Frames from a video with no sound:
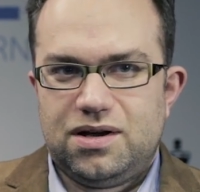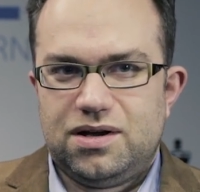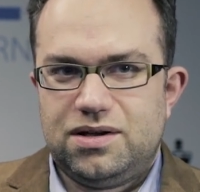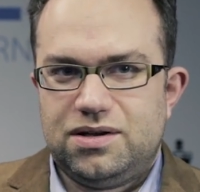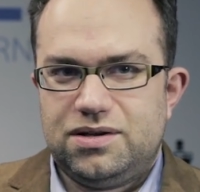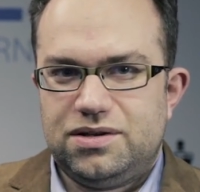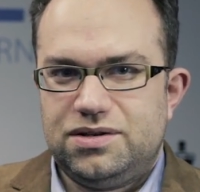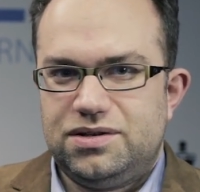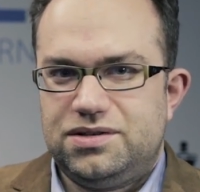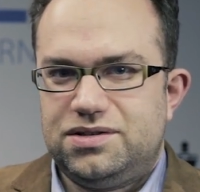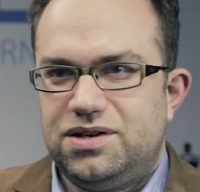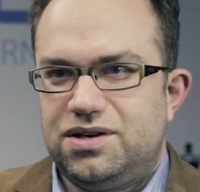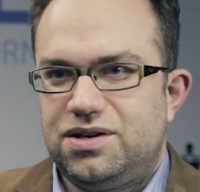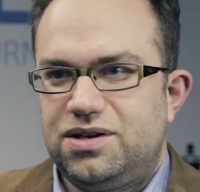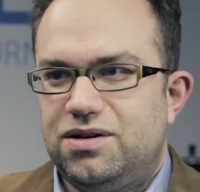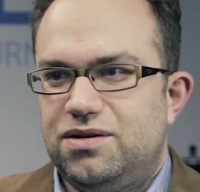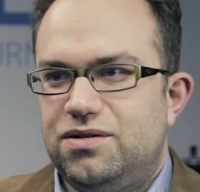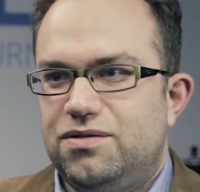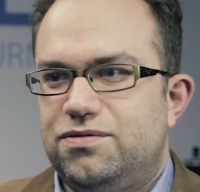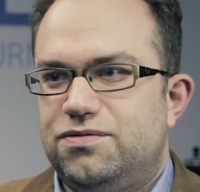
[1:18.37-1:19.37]
uh,
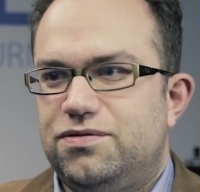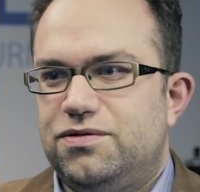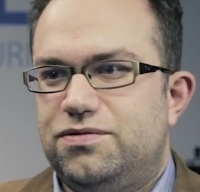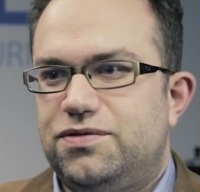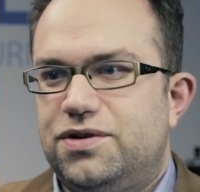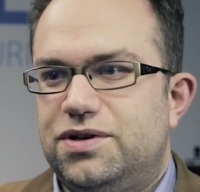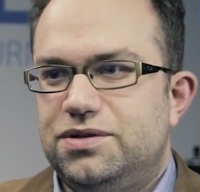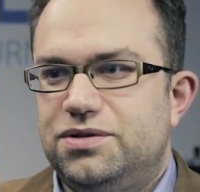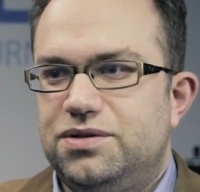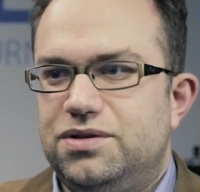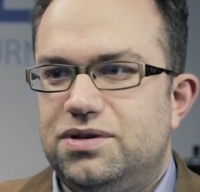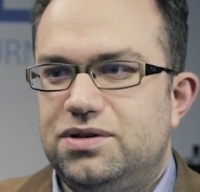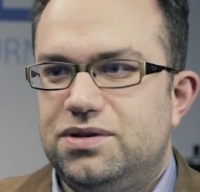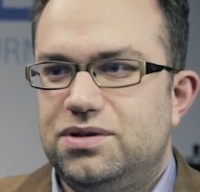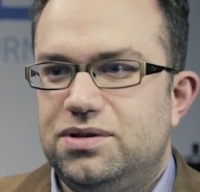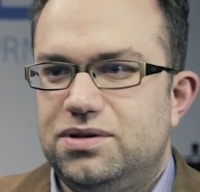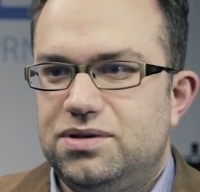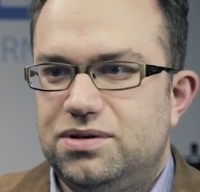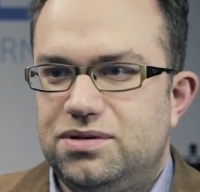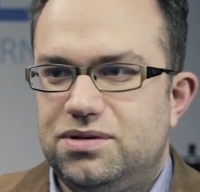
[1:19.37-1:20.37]
Sergey found
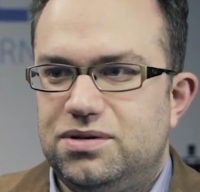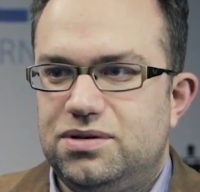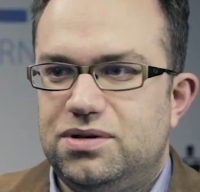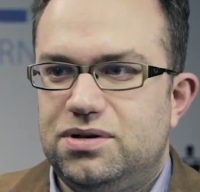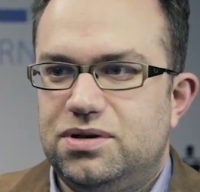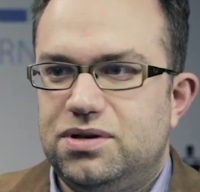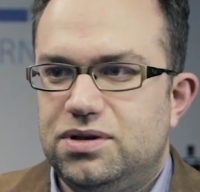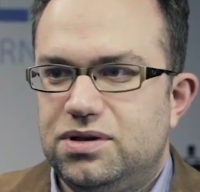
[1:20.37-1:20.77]
the uh,